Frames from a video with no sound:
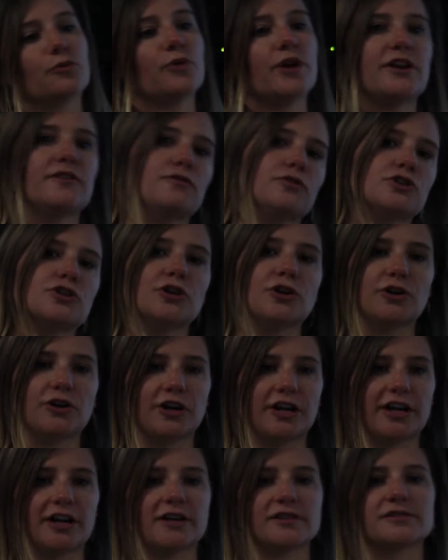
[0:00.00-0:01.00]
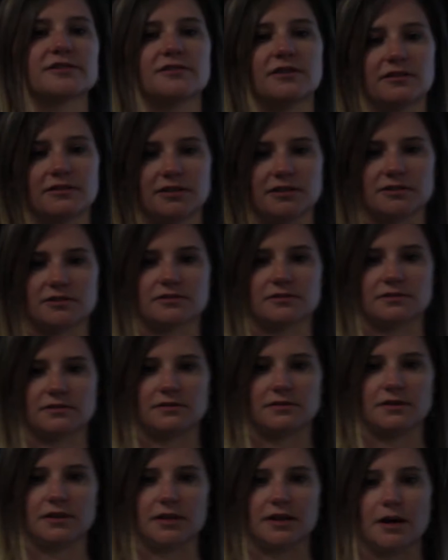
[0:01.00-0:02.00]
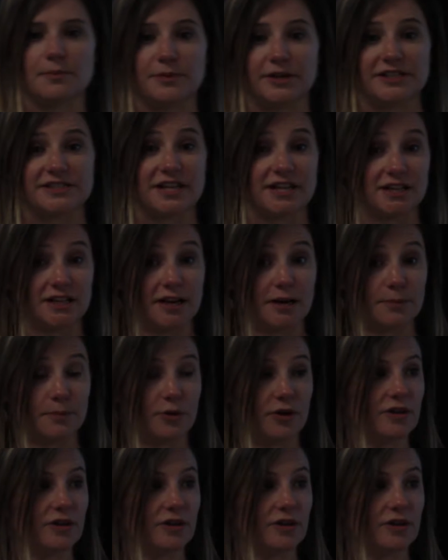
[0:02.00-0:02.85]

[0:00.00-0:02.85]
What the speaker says: the rate of return, I guess, that these companies ended up